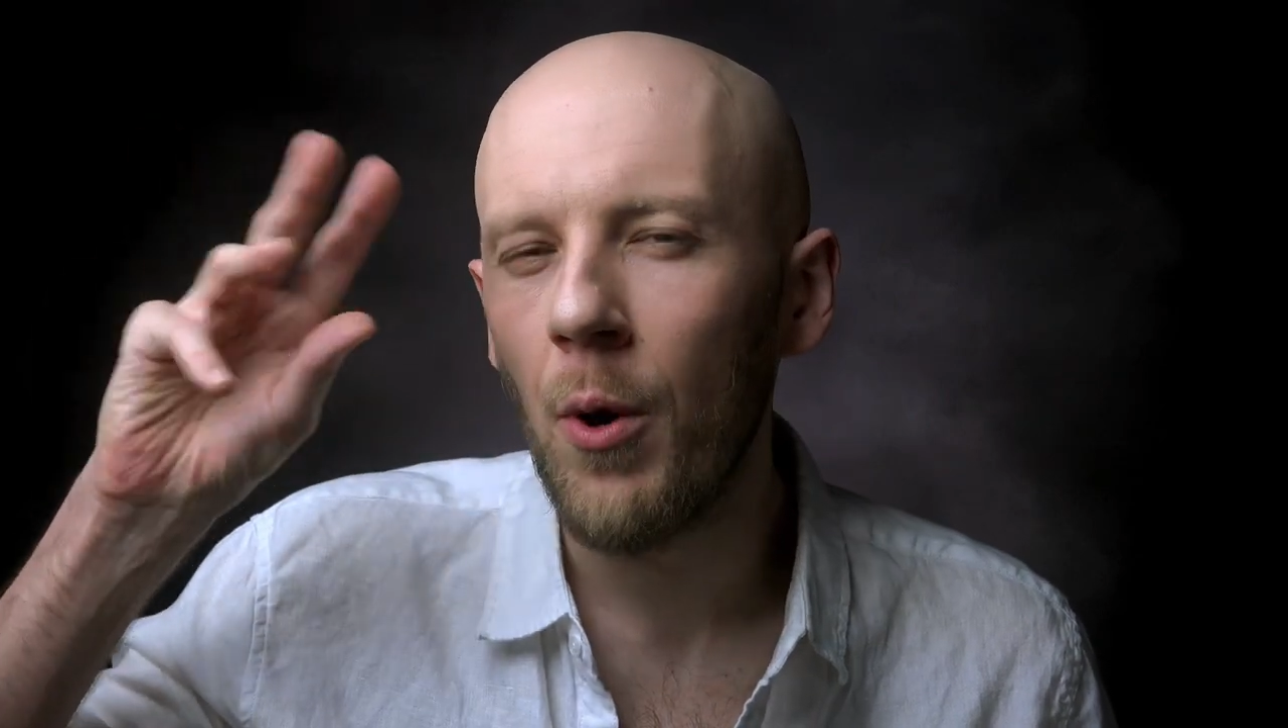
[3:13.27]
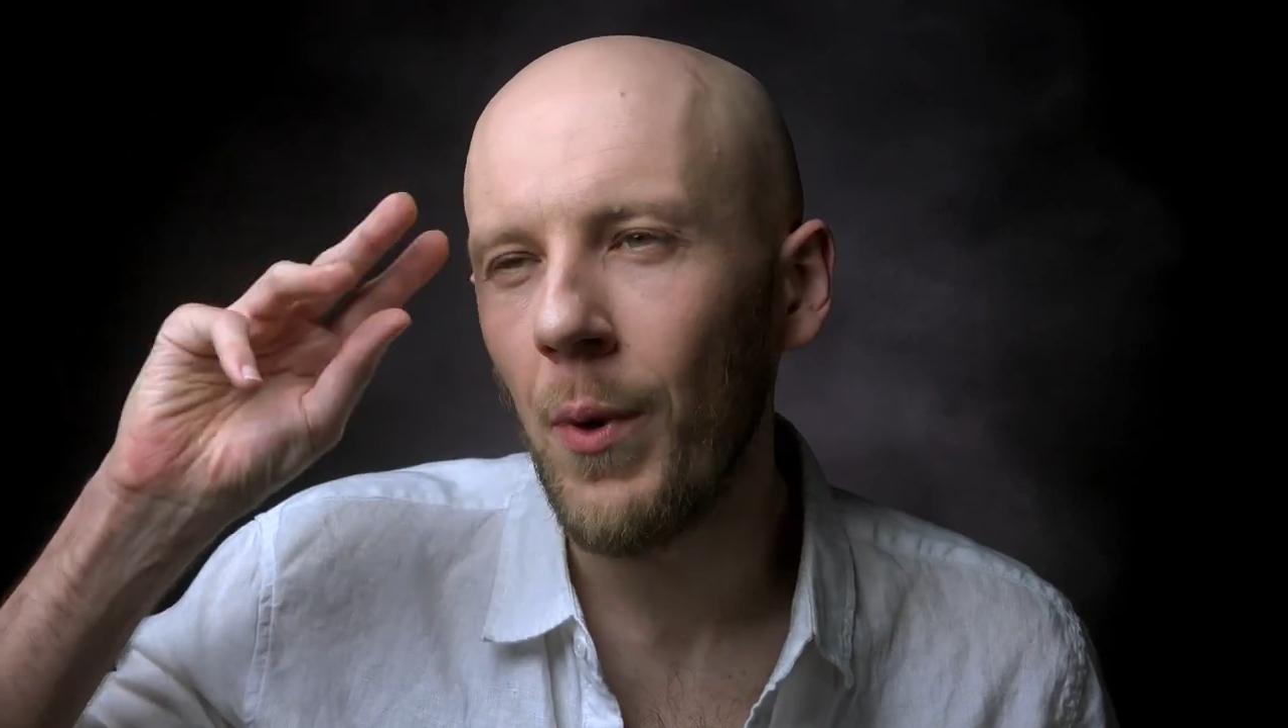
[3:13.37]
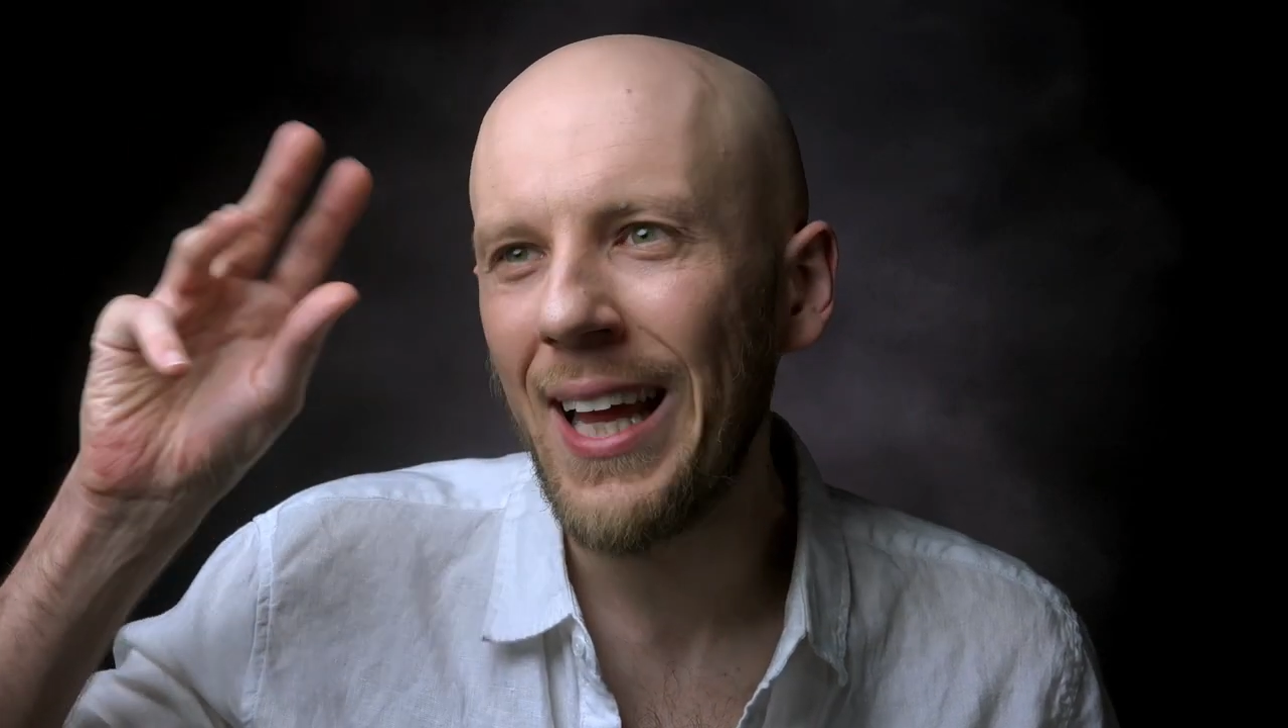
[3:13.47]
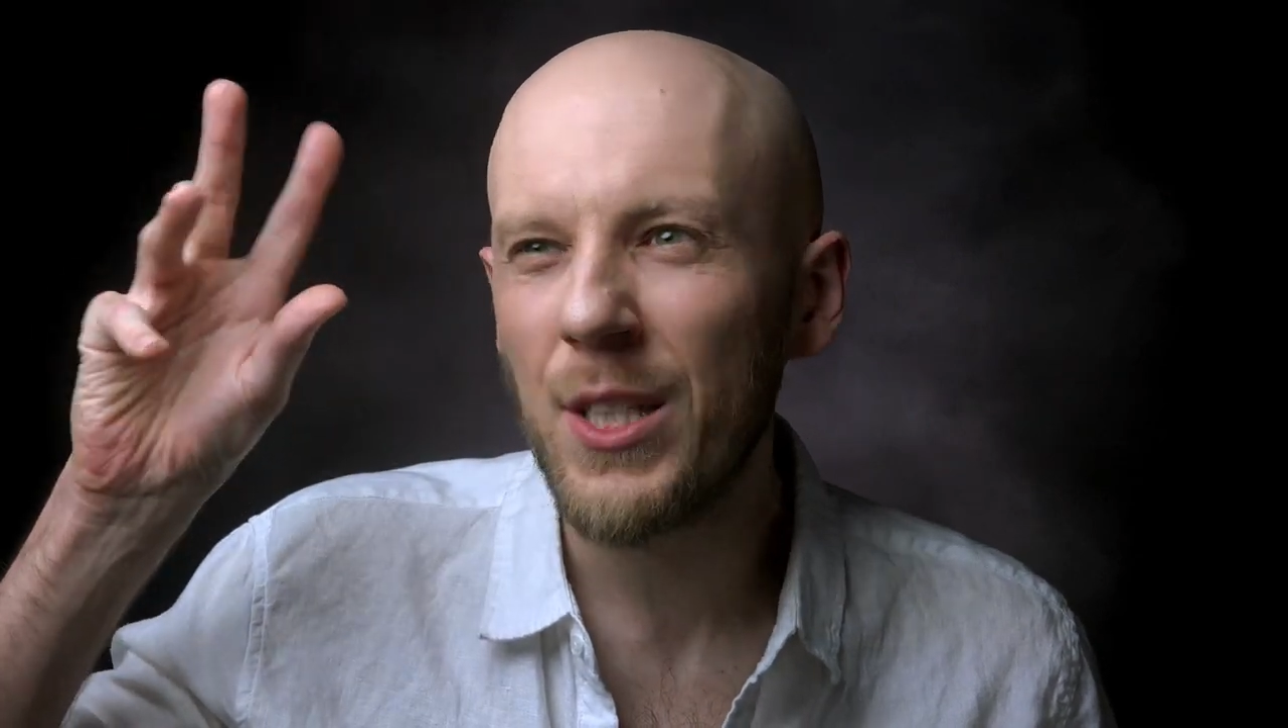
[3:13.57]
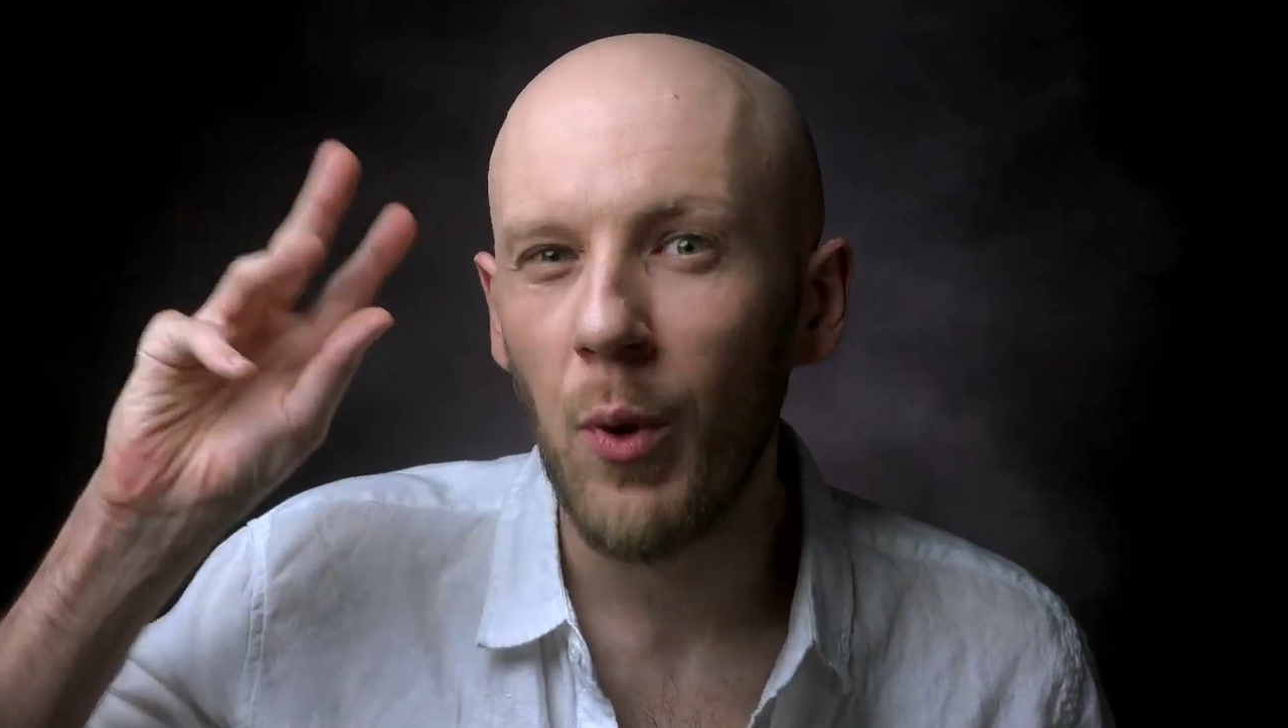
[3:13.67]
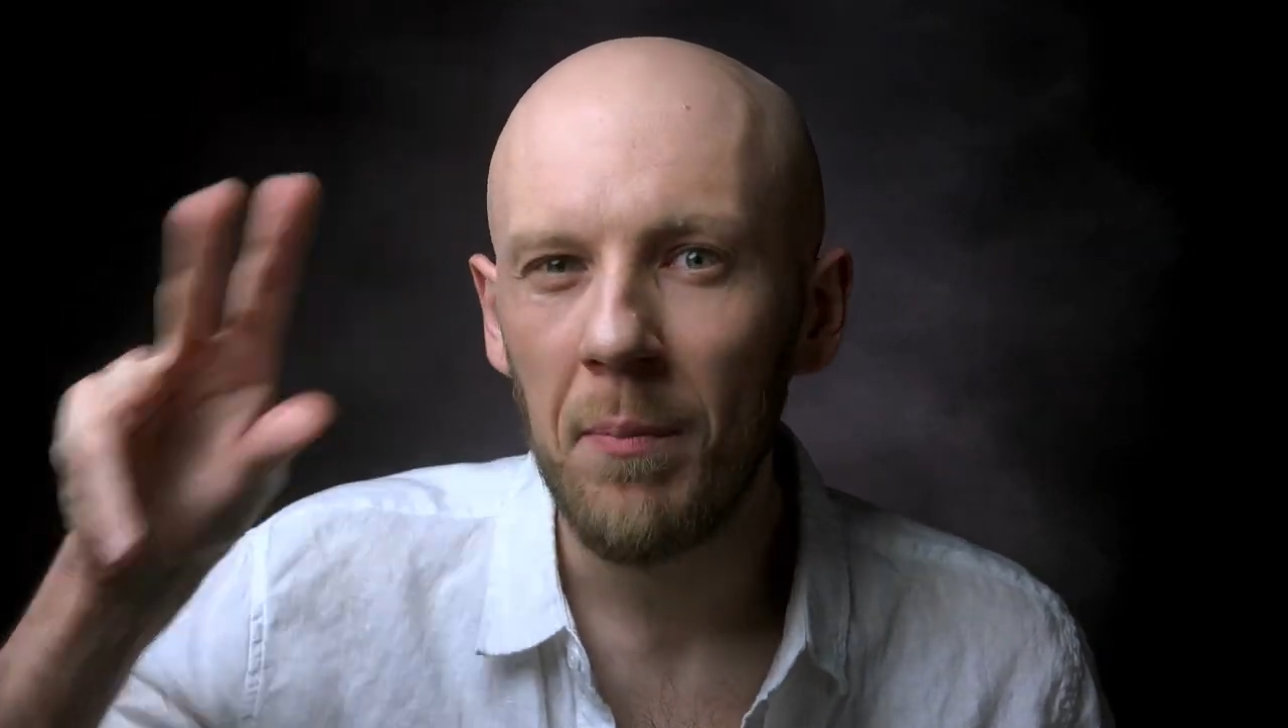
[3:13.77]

Well, that's one